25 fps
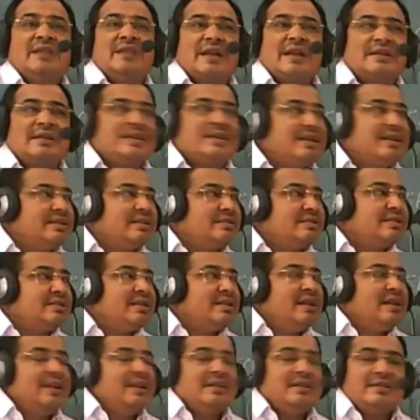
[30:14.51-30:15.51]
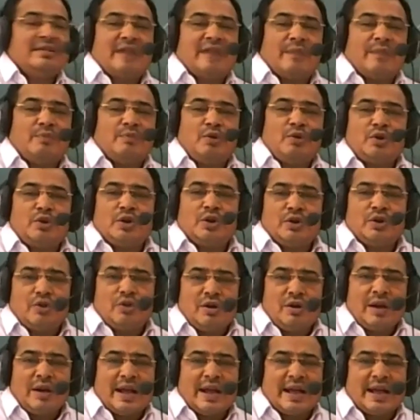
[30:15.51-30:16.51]
That is,
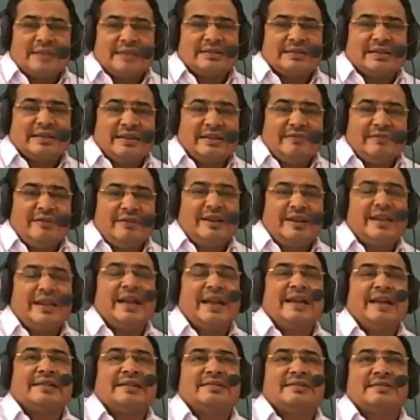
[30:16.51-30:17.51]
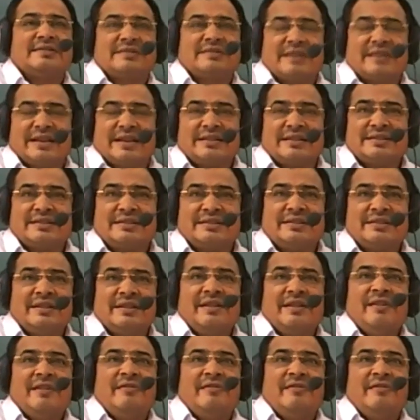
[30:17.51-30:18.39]
WTO has given a stress